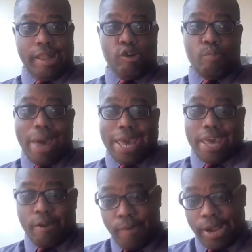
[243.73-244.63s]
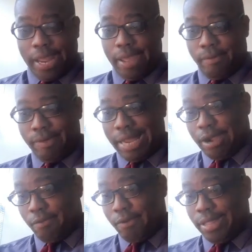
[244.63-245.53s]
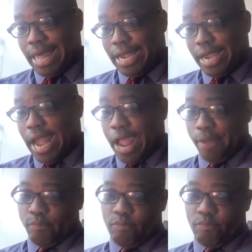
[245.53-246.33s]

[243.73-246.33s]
can go back and read it. And we're not gonna read that today.